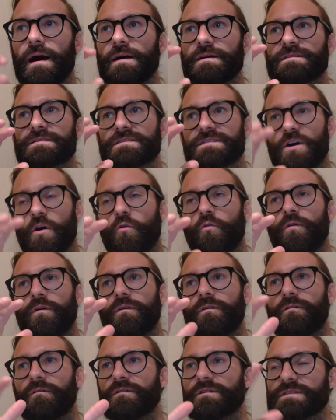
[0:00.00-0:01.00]

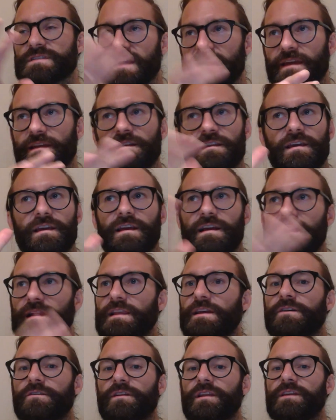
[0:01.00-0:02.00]
So cycling,
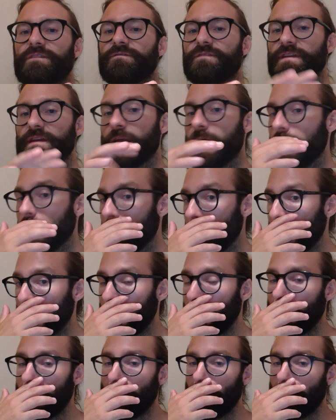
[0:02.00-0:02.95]
clearly VL.